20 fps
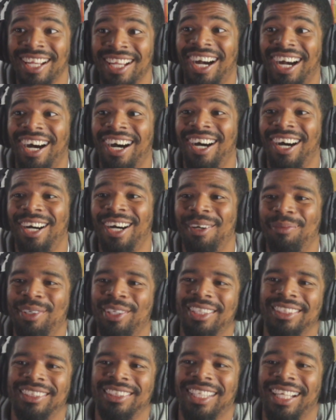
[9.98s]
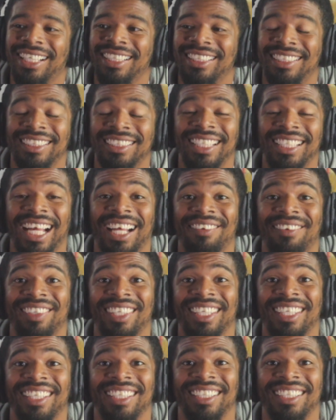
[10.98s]
Very excited to dive
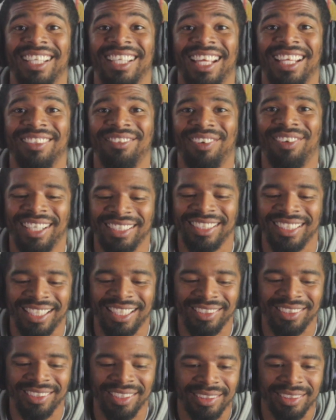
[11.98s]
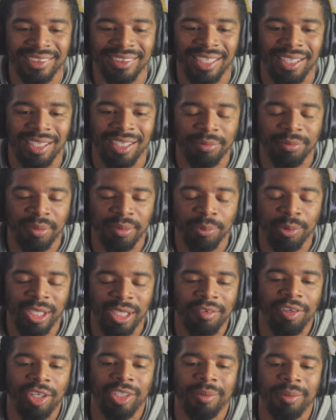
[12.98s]
in and find out this. From what
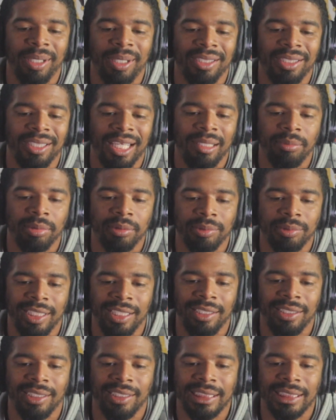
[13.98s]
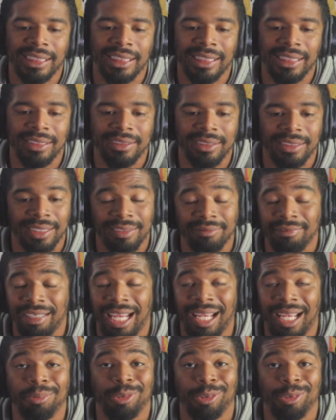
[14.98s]
I've heard about the Abrams tank, it is an
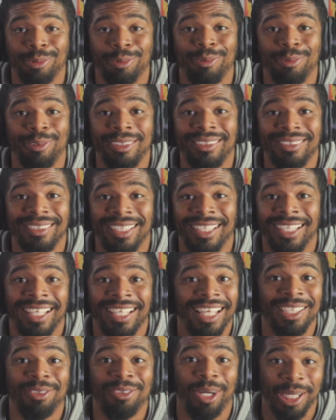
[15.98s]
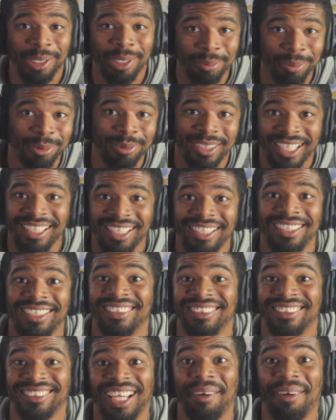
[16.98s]
absolutely incredible tank,
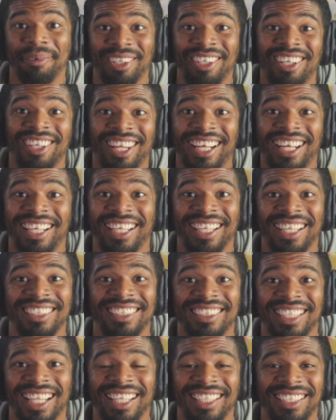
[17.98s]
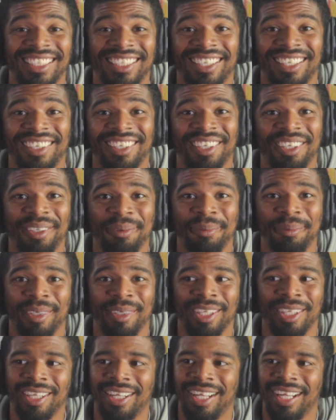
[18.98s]
top of the line tank.
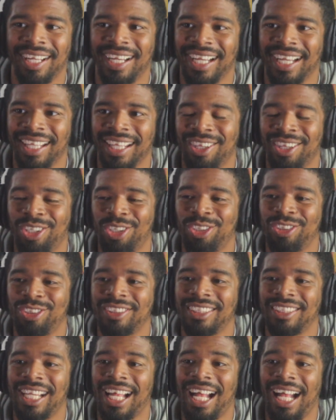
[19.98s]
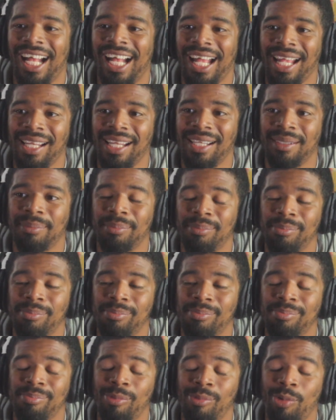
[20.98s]
And there's not
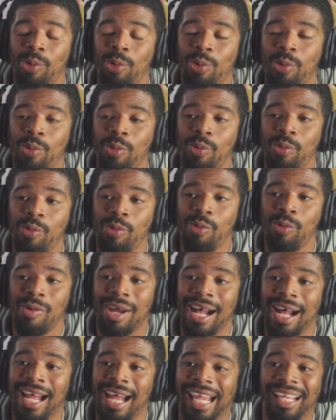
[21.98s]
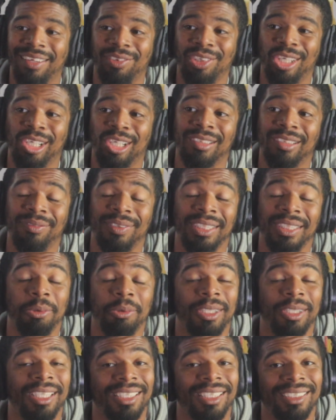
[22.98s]
more. I haven't heard of
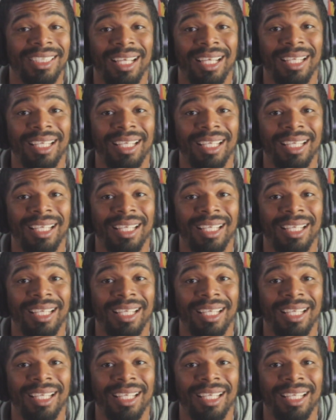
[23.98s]
anyone that's